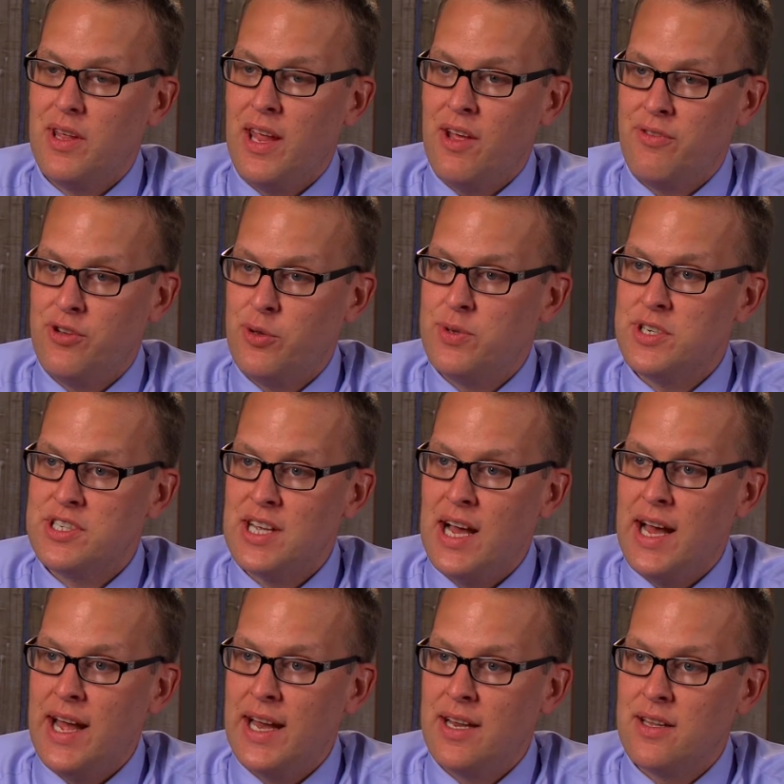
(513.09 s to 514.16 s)
If you
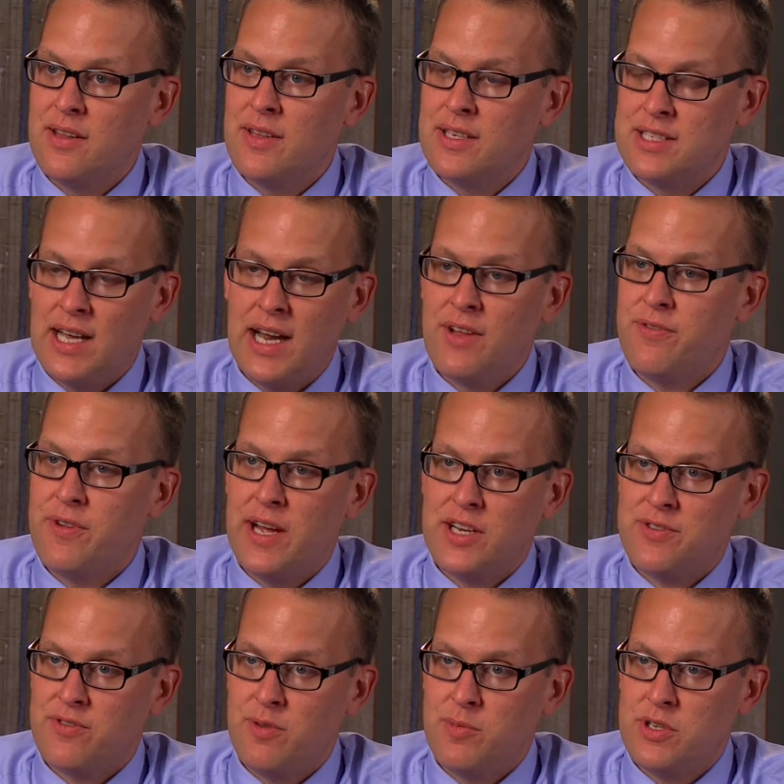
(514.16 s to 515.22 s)
decide the side
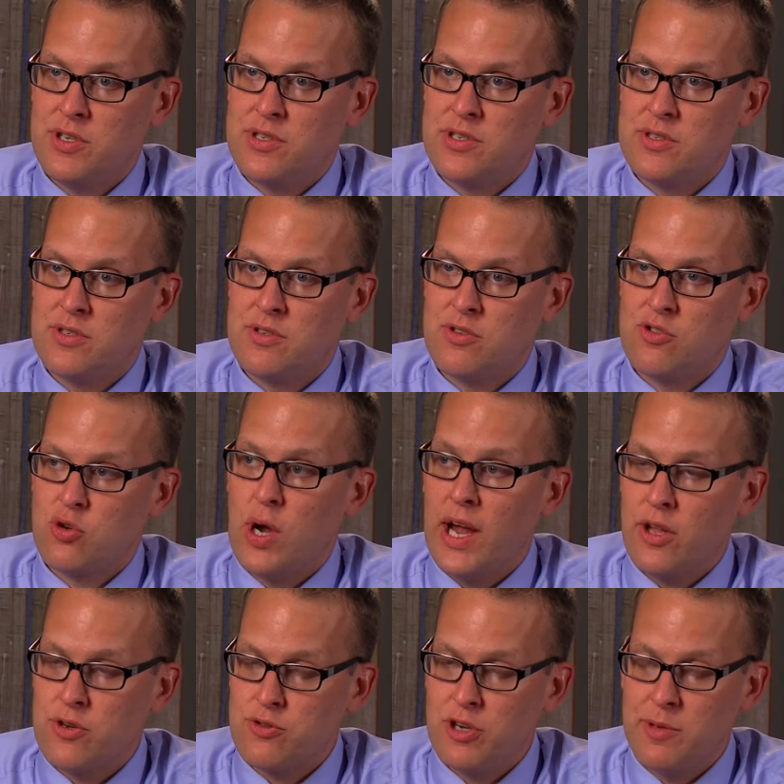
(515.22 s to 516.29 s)
effects from this
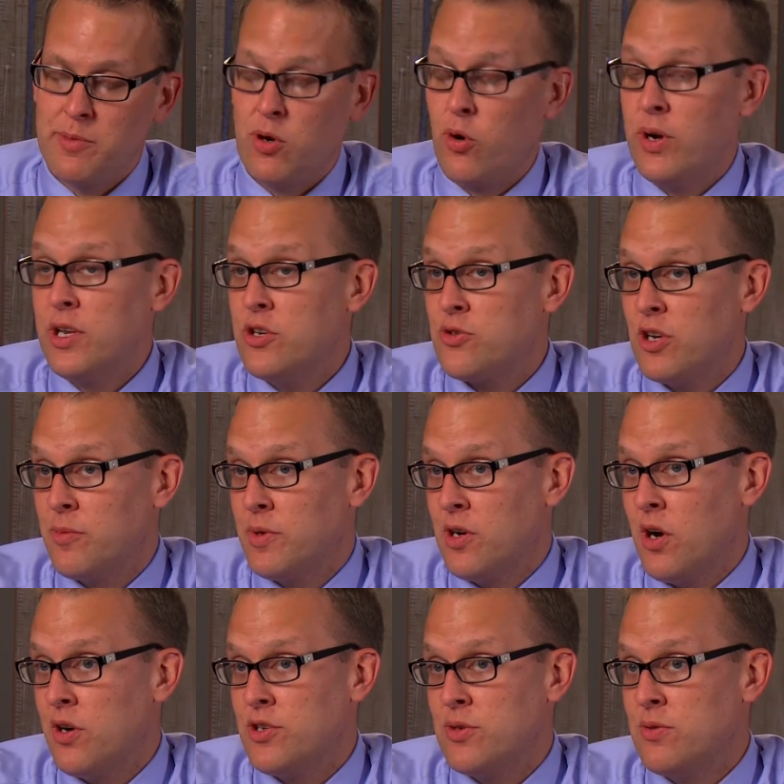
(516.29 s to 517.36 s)
trial treatment or any treatment
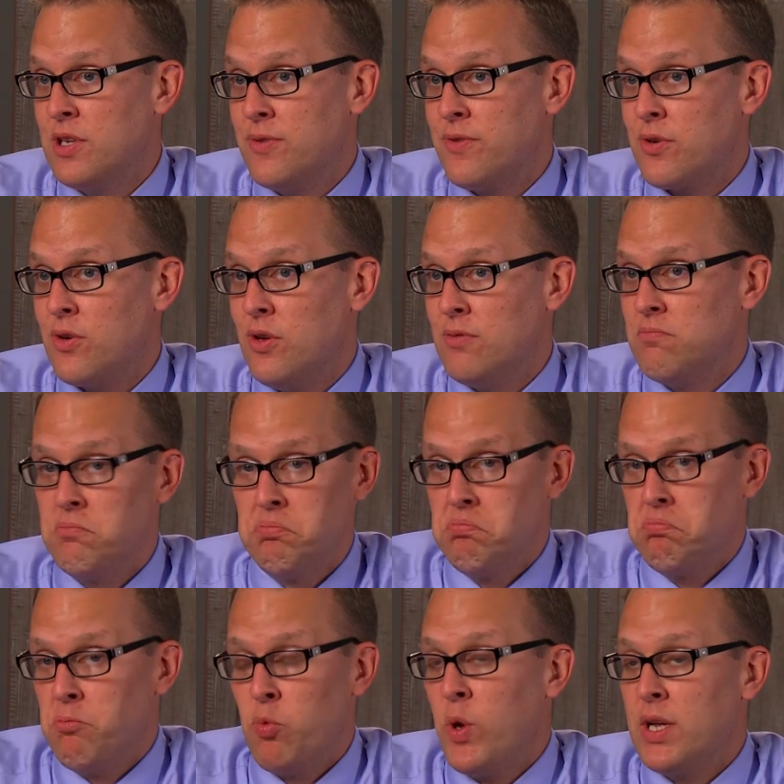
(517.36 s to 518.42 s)
are too difficult,
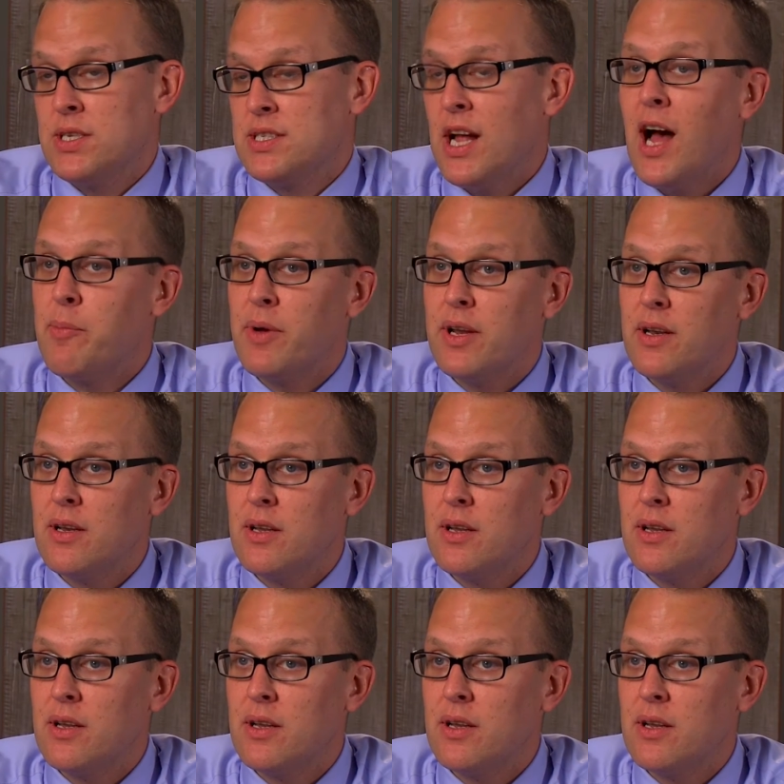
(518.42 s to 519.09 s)
we can stop it.